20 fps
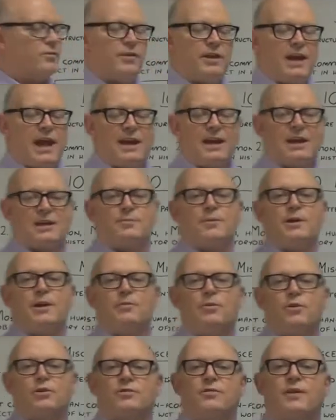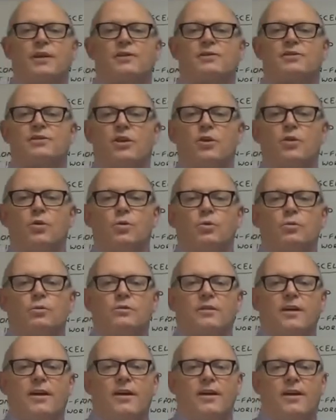of the NXP MOSFETs
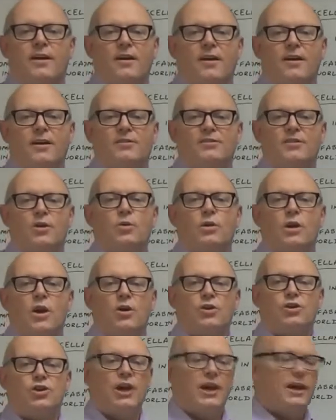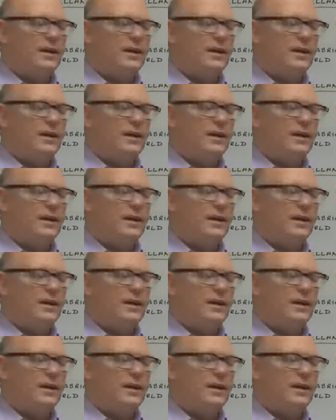sold last